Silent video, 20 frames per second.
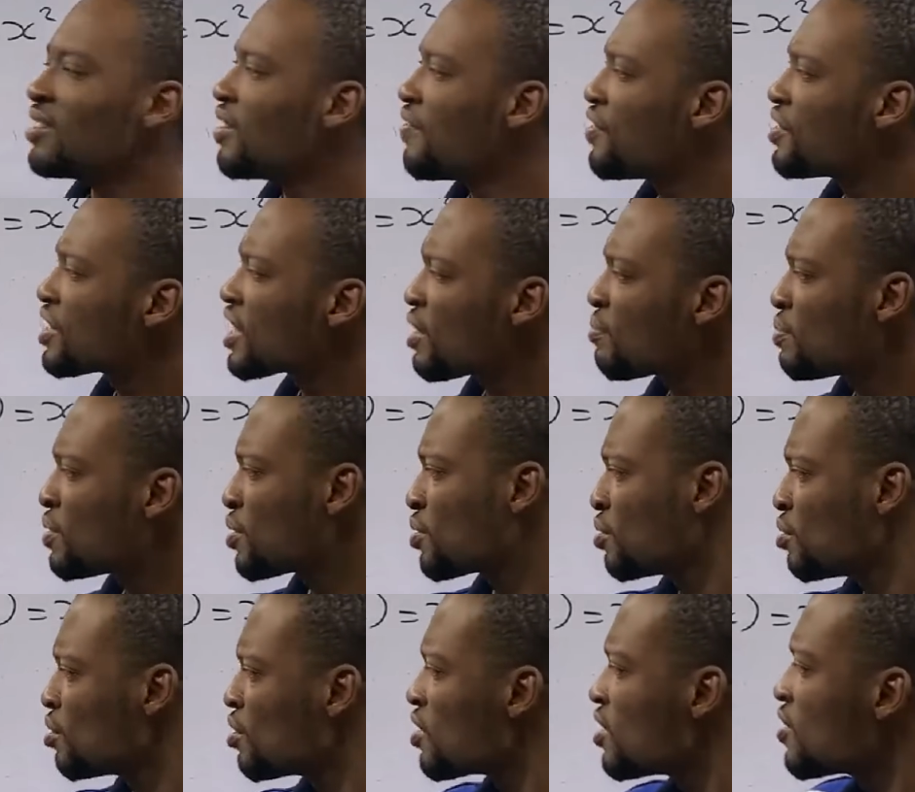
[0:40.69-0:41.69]
In this
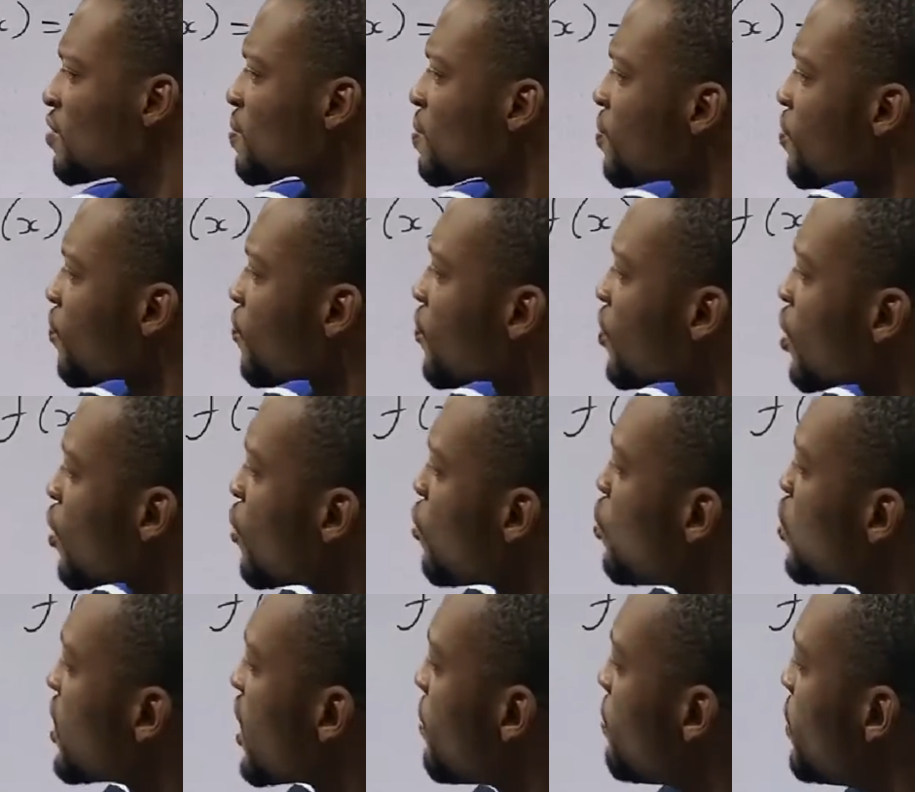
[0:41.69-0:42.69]
episode,
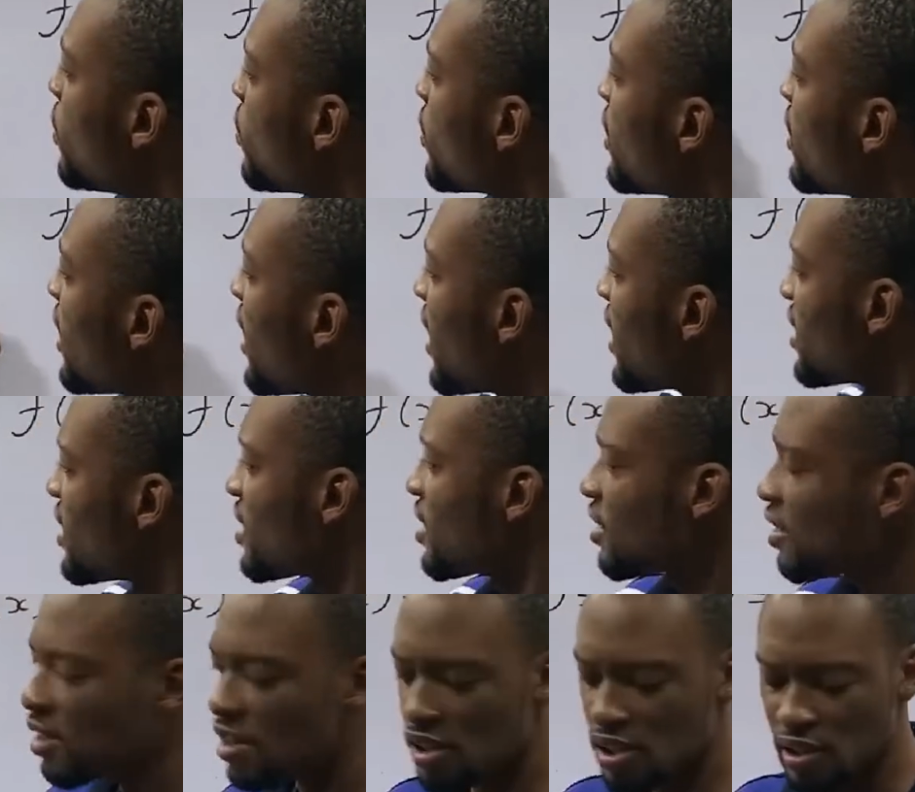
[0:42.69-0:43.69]
we shall be looking
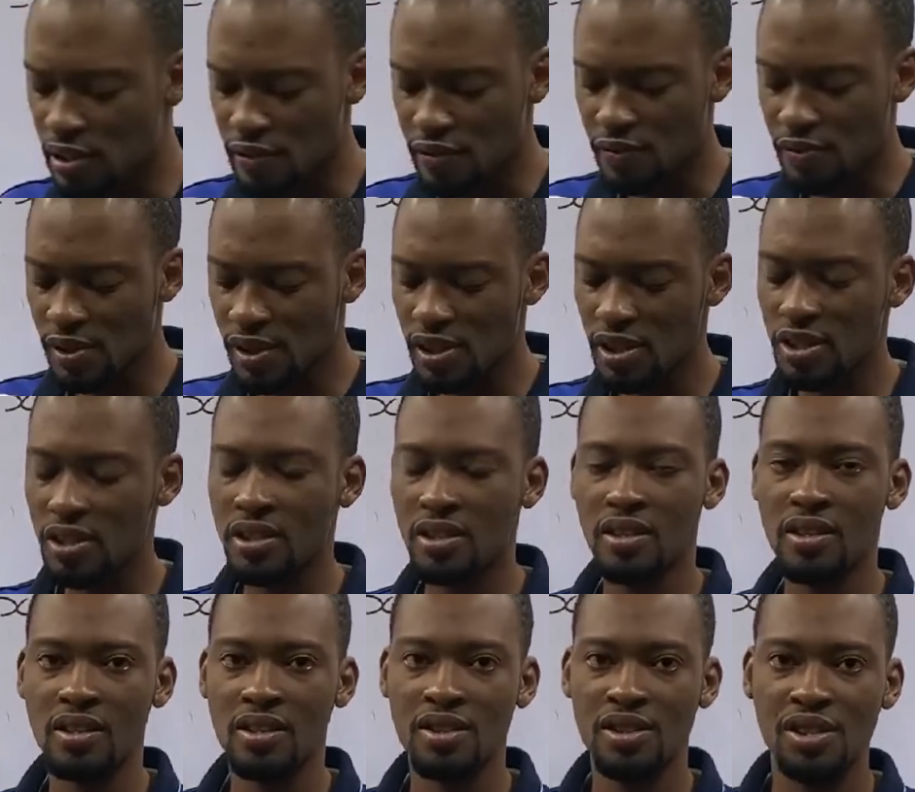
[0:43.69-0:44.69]
at
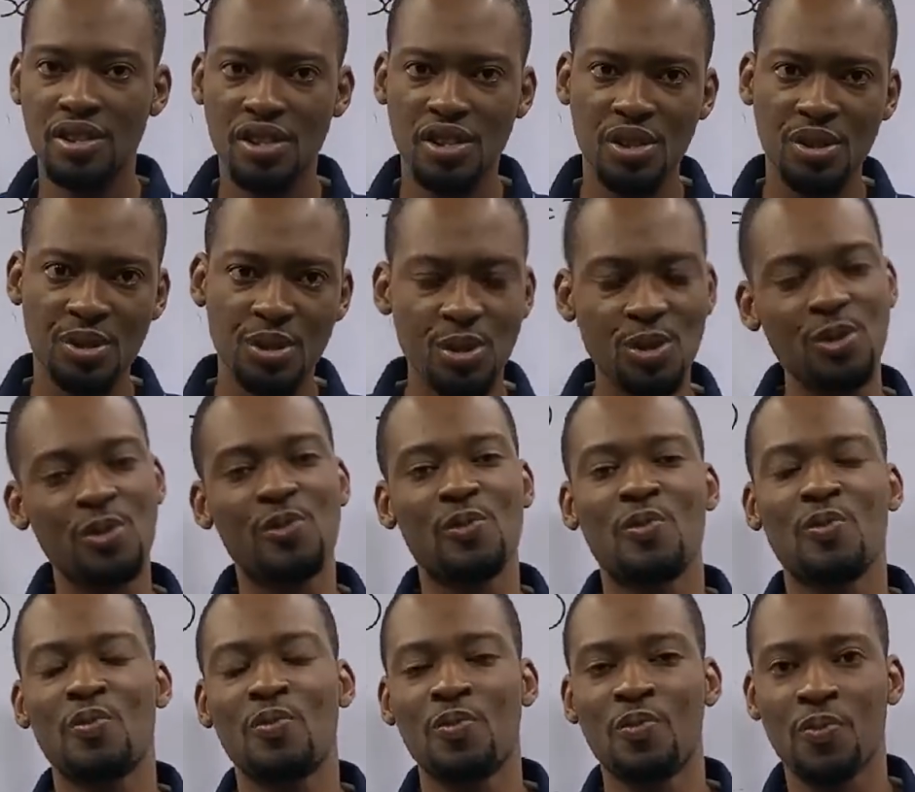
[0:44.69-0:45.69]
differentiation.
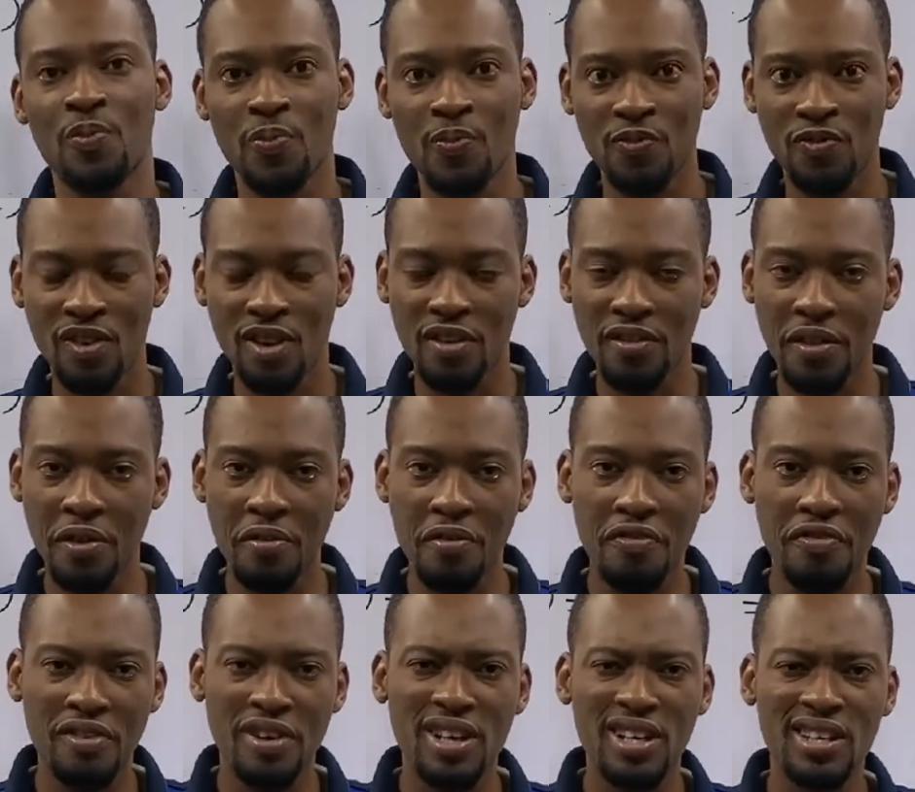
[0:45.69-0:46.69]

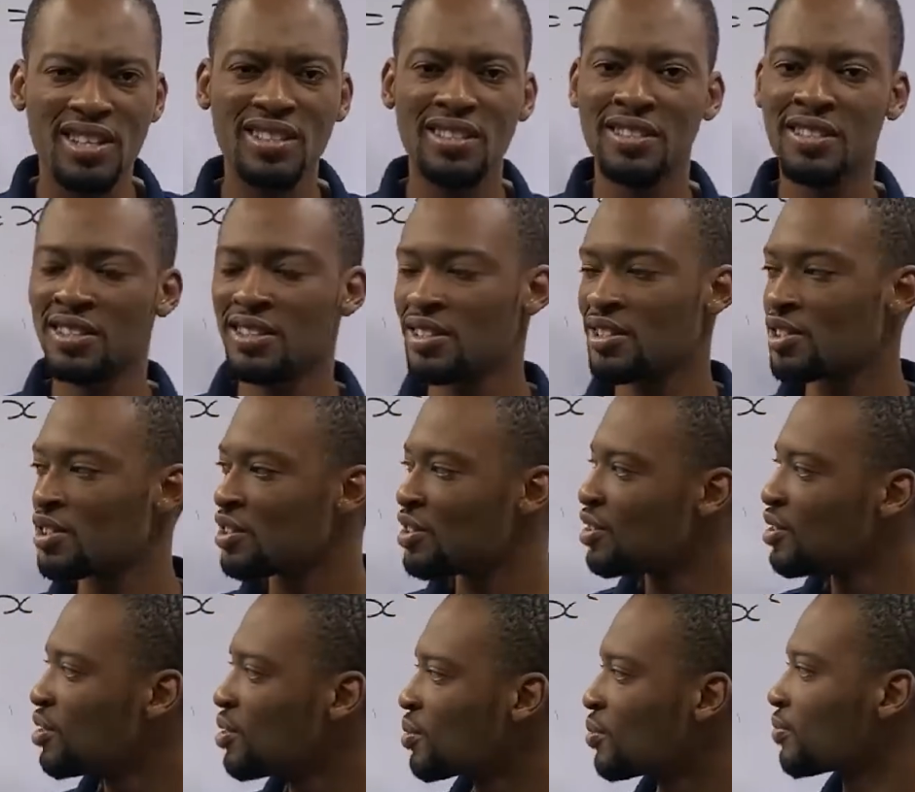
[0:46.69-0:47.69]

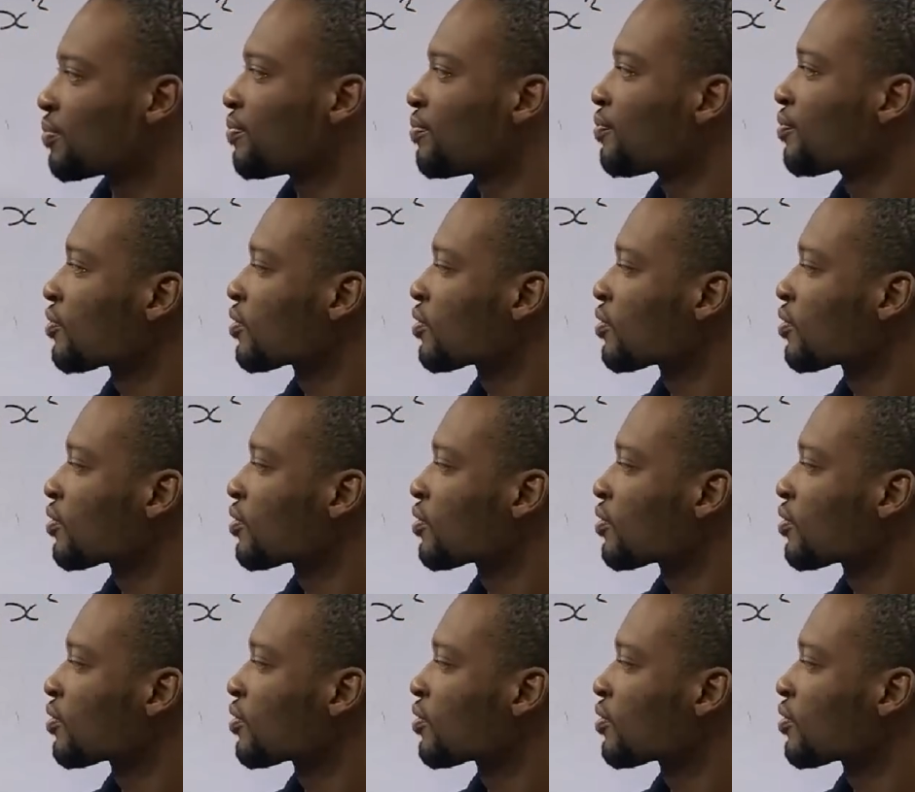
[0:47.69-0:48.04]
Differentiation.